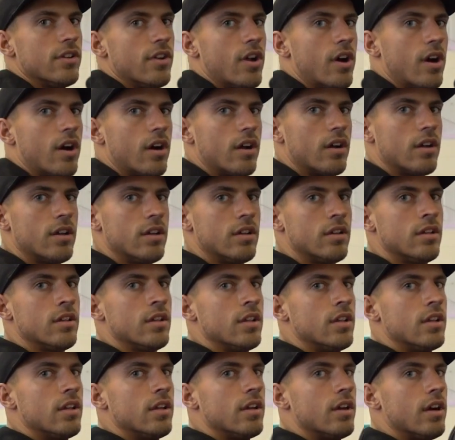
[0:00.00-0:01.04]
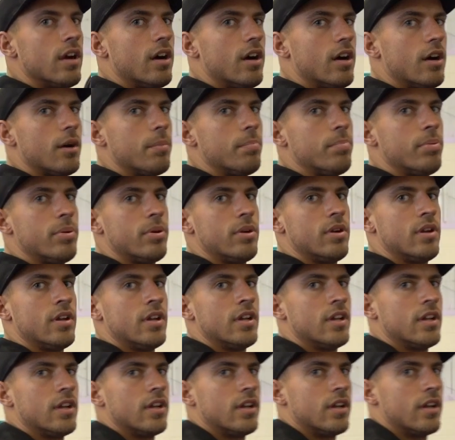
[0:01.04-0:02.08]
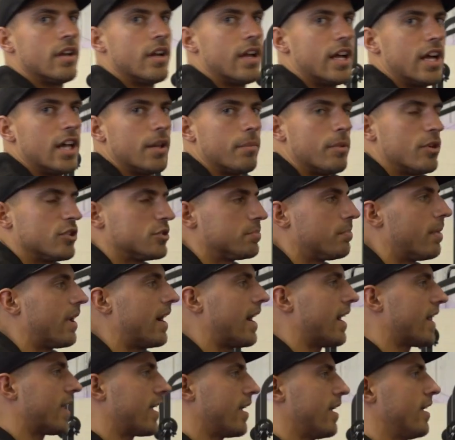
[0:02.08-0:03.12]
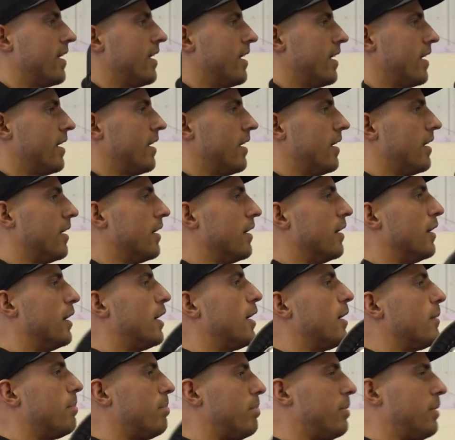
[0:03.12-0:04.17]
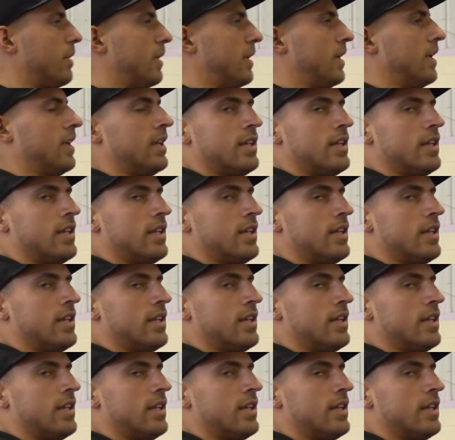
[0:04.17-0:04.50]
not up, elbows back, up.